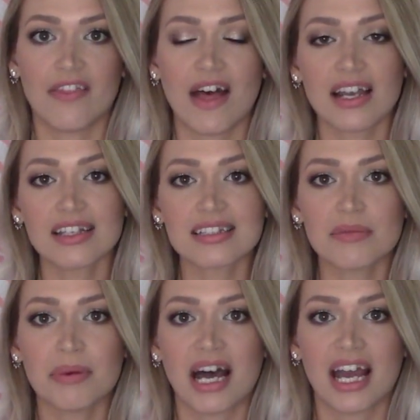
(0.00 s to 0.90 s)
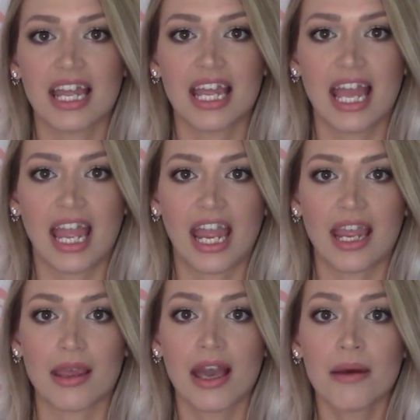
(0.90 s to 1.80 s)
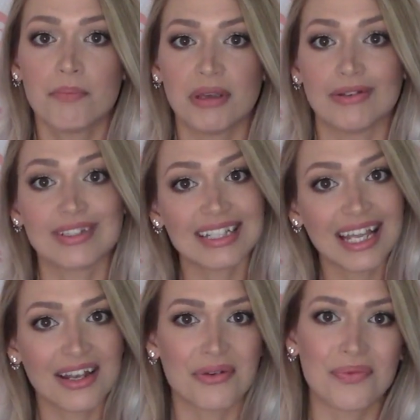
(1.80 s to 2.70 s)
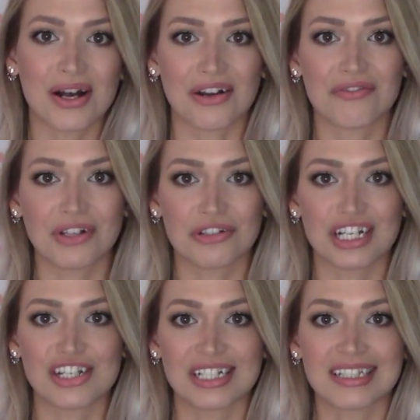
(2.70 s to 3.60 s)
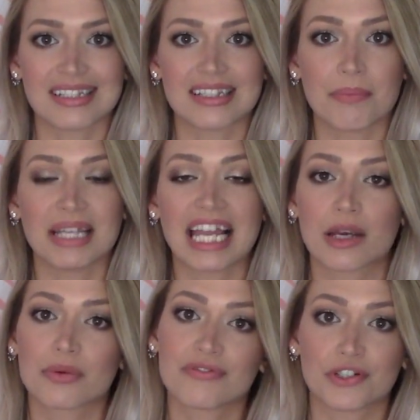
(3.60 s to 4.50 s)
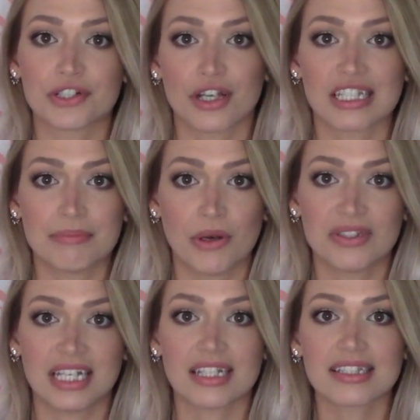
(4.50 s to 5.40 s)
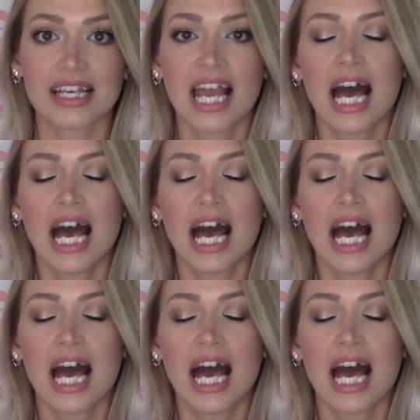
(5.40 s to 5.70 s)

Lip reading: and that is to buy a built-in water filtration system like a reverse osmosis.